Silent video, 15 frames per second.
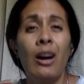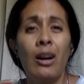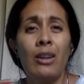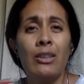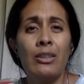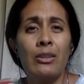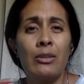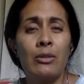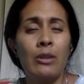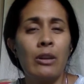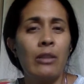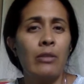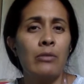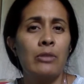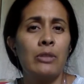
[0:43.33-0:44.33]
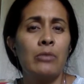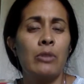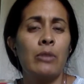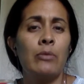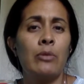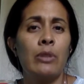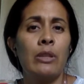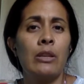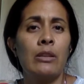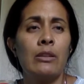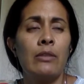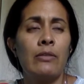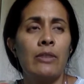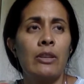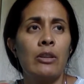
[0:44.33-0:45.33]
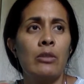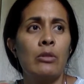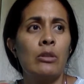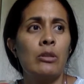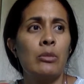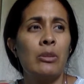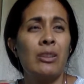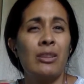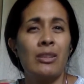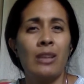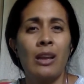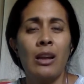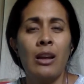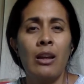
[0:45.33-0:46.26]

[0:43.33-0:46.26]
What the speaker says: Also, another reason why I'm doing this video is because